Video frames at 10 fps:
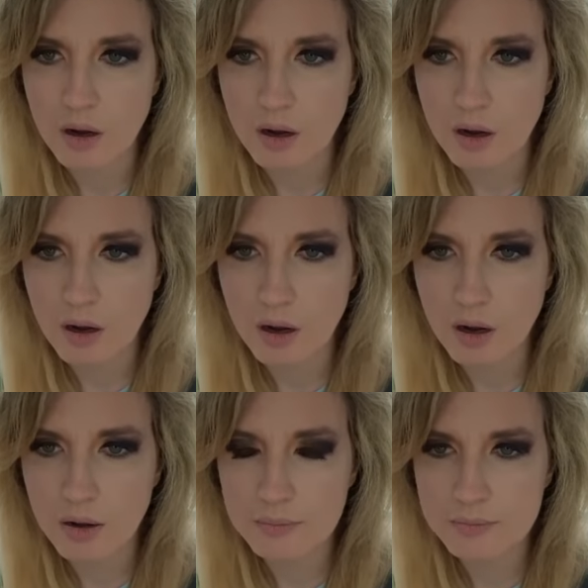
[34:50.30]

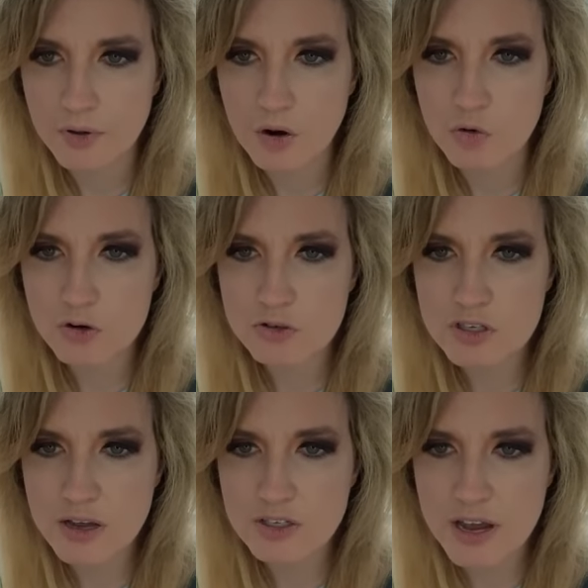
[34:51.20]
Um, Arun
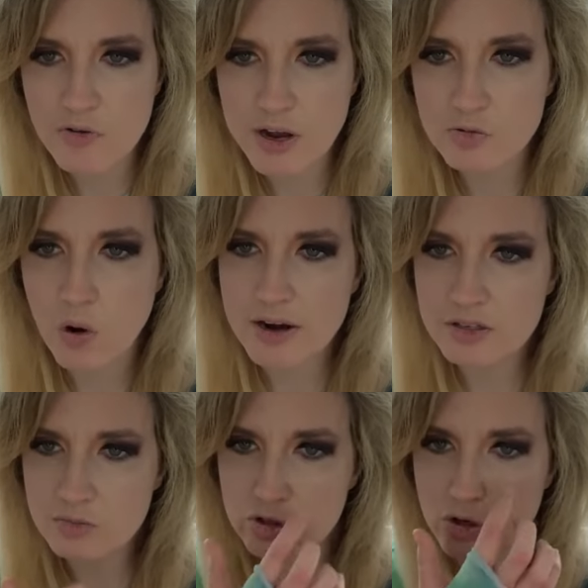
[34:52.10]
says, Hey Grace, why do
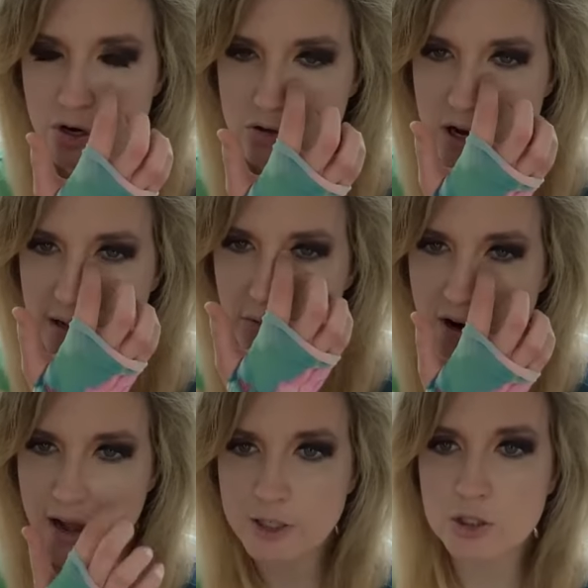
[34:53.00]
some studios not like
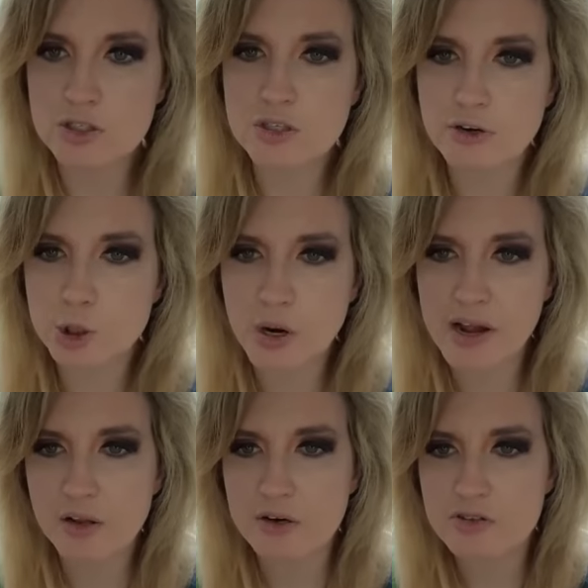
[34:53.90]
reactions to their
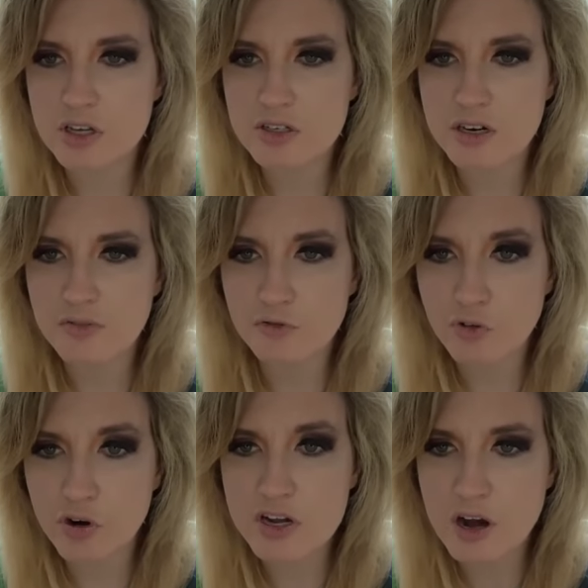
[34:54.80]
trailers? Isn't it
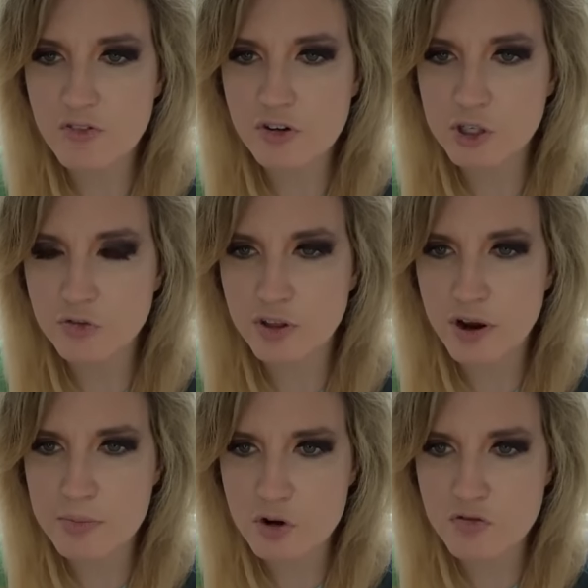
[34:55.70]
free coverage for
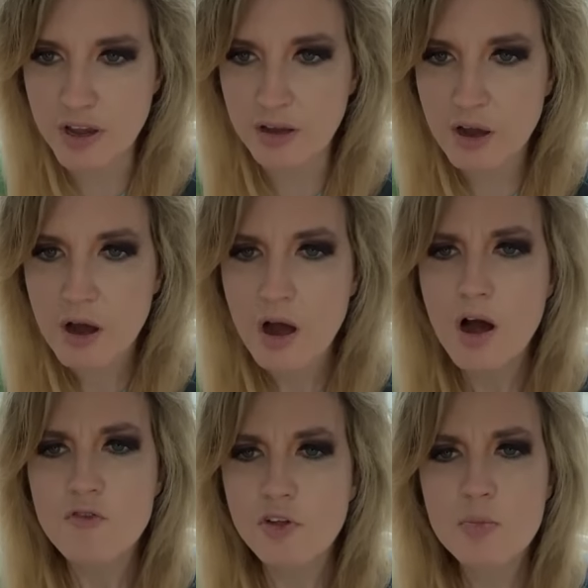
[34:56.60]
their movie?
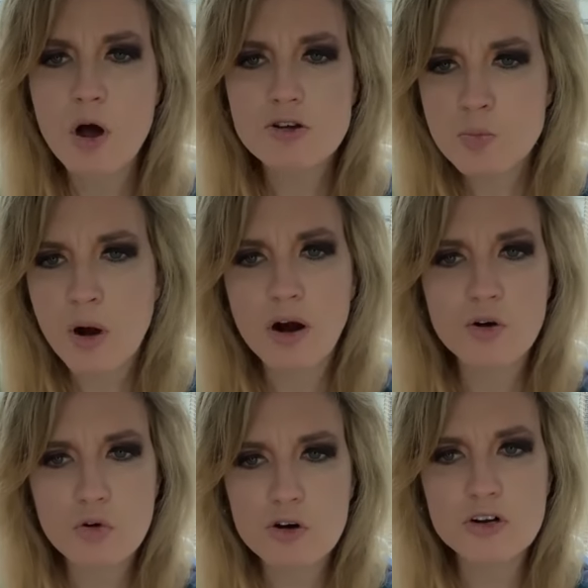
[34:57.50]
For the most part,
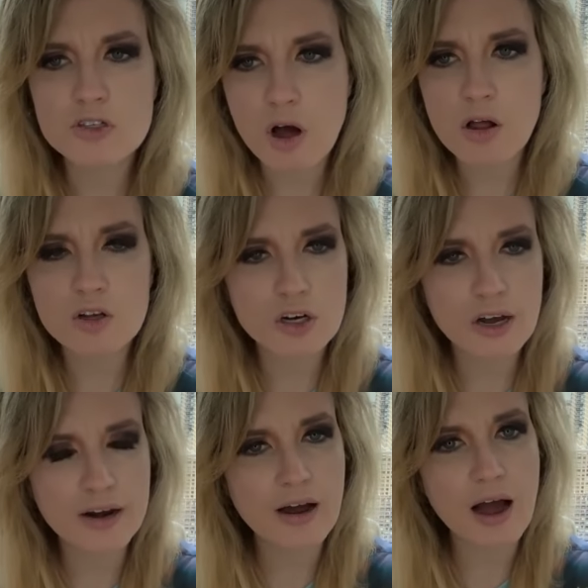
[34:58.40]
Arun, it's all
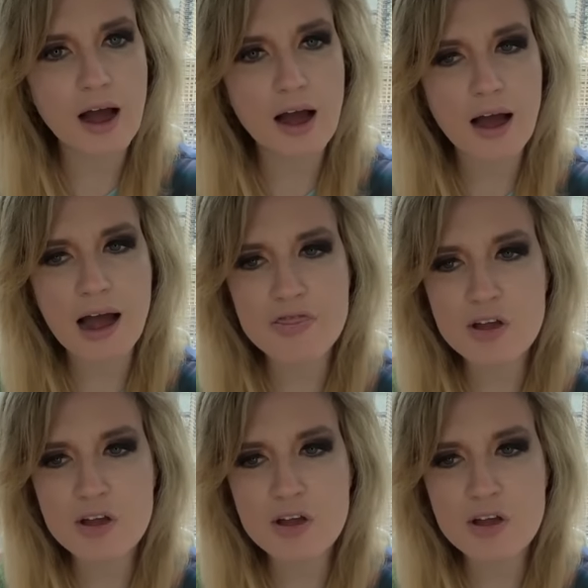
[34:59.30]
good. Uh, I